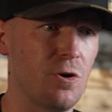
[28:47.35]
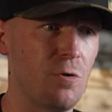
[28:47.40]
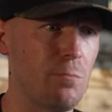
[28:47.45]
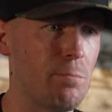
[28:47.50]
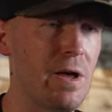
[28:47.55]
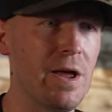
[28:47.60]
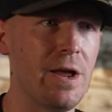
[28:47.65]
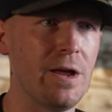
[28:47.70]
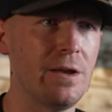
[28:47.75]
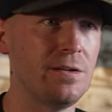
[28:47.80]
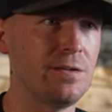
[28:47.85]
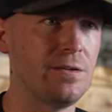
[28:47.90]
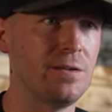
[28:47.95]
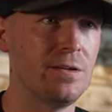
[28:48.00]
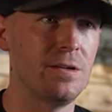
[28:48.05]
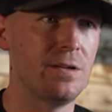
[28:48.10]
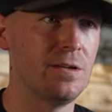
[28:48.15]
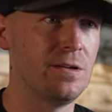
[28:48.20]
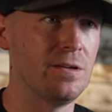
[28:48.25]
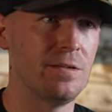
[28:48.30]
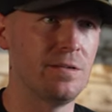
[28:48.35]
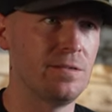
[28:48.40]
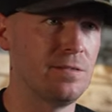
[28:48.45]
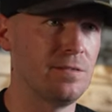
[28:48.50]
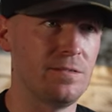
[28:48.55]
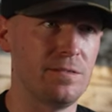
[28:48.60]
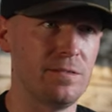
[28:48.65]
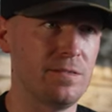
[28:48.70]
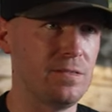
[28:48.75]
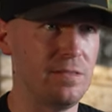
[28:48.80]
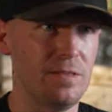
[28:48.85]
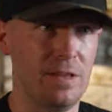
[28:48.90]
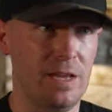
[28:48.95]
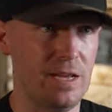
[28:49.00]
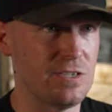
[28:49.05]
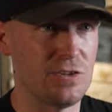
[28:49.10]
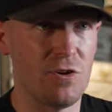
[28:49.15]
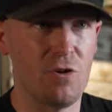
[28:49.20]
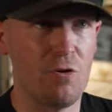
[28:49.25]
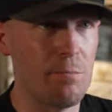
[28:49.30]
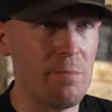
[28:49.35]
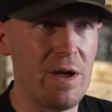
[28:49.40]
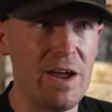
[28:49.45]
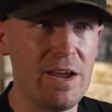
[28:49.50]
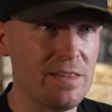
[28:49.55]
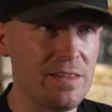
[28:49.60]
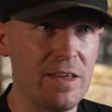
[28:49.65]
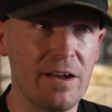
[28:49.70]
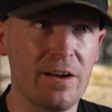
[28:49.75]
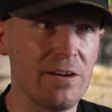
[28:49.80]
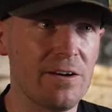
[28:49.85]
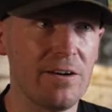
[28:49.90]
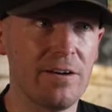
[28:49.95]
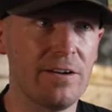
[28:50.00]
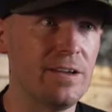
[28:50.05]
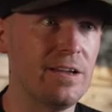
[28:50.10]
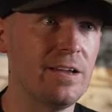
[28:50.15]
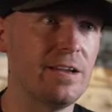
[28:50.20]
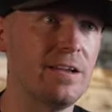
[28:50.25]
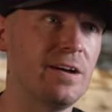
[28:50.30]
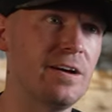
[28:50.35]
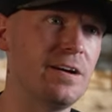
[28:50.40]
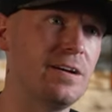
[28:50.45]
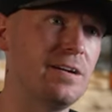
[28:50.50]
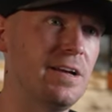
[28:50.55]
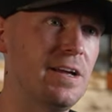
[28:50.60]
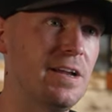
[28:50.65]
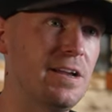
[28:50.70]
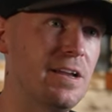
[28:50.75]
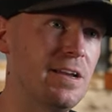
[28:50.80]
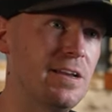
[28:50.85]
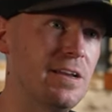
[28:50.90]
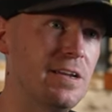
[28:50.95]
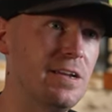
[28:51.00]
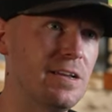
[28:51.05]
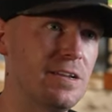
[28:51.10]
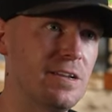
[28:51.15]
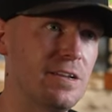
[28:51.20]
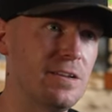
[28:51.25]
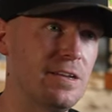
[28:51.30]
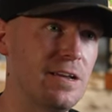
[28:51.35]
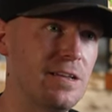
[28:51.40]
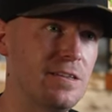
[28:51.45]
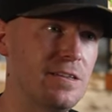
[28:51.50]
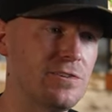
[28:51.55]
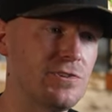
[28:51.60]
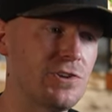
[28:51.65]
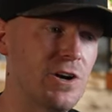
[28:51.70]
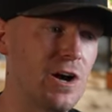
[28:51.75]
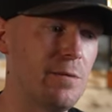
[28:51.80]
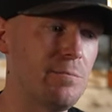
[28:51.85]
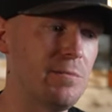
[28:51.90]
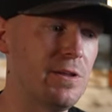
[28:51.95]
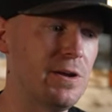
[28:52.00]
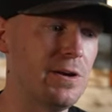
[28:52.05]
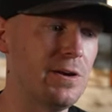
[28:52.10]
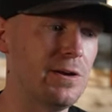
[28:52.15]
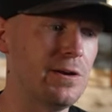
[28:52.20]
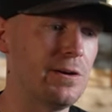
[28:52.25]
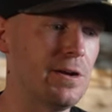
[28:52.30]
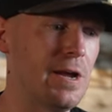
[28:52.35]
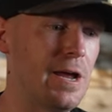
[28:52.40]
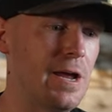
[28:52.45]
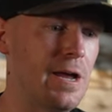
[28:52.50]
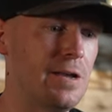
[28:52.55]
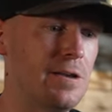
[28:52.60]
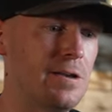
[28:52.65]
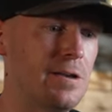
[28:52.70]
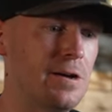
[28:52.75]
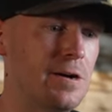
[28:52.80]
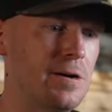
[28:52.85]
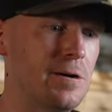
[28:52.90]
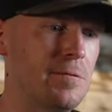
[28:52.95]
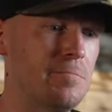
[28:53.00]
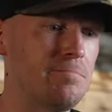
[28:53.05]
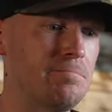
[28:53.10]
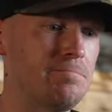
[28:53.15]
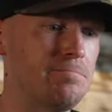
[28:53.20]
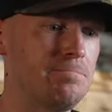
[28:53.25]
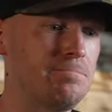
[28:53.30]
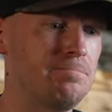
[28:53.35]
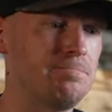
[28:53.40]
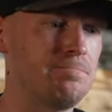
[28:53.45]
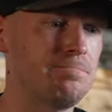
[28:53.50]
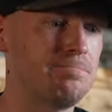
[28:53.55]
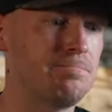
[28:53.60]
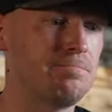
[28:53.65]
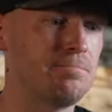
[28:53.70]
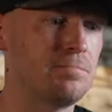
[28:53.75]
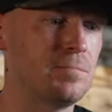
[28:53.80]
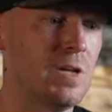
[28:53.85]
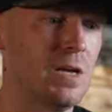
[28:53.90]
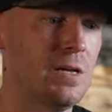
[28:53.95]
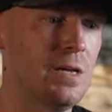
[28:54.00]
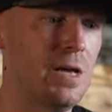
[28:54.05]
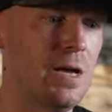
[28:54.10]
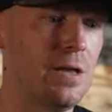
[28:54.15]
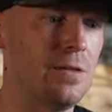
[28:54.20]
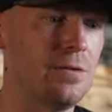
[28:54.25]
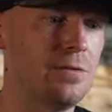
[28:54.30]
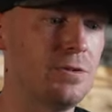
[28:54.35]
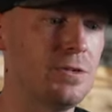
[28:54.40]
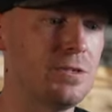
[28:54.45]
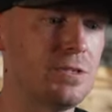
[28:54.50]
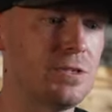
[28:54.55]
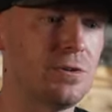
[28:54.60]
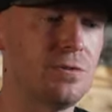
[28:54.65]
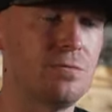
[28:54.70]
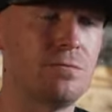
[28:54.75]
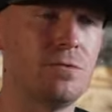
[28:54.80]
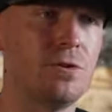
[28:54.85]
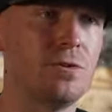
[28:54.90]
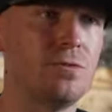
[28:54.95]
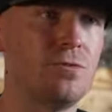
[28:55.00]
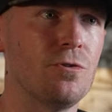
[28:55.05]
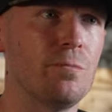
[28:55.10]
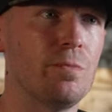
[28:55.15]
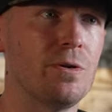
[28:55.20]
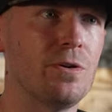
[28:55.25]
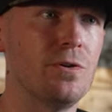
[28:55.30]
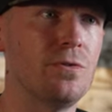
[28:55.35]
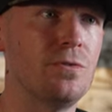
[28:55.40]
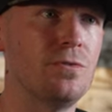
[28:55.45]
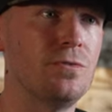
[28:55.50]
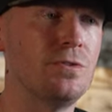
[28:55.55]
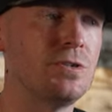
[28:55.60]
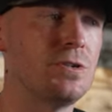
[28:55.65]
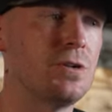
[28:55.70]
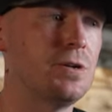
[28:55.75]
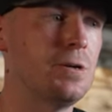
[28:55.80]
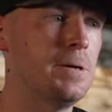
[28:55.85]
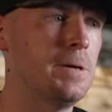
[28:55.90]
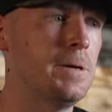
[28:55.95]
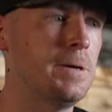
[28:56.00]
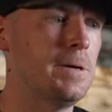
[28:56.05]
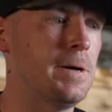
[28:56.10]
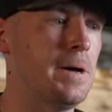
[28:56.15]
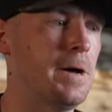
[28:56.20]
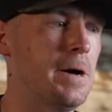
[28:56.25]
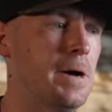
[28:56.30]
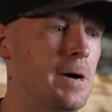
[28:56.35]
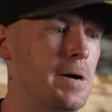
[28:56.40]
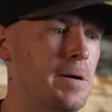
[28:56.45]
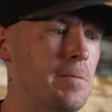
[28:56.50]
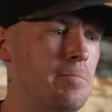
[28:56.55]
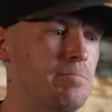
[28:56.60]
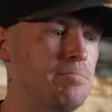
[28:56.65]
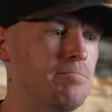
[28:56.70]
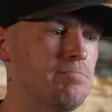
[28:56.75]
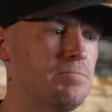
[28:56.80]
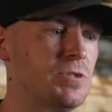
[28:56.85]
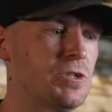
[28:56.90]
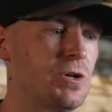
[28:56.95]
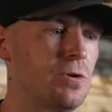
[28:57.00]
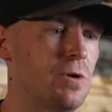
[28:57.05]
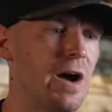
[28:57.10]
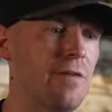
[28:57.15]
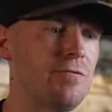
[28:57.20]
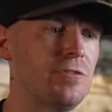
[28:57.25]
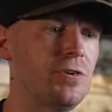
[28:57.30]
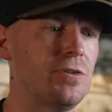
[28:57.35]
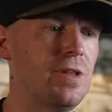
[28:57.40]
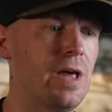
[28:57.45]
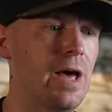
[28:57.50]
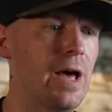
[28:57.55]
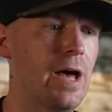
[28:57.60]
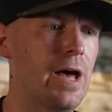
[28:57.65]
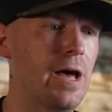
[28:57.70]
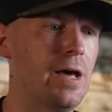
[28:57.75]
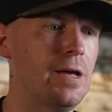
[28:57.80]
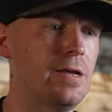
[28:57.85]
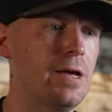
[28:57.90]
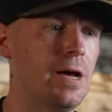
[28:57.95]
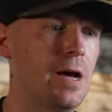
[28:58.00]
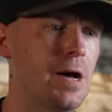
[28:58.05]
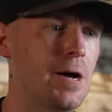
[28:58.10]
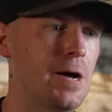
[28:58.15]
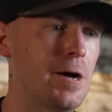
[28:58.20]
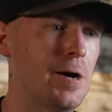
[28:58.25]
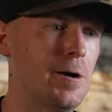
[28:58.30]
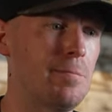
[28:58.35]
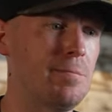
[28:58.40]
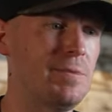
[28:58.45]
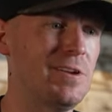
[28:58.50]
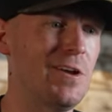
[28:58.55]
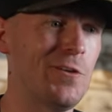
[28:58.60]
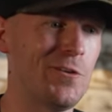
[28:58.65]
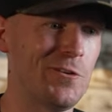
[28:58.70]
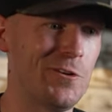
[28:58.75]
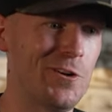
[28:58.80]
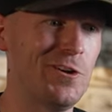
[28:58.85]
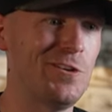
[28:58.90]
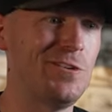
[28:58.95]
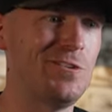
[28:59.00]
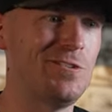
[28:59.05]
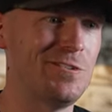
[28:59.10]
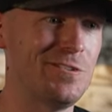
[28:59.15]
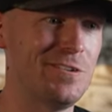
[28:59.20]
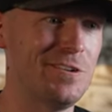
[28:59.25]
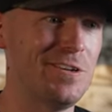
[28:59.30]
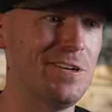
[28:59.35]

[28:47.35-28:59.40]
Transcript: all made. It's all made there in Indy at the shop there, and yeah, they're just a good group of dudes. So after that, another good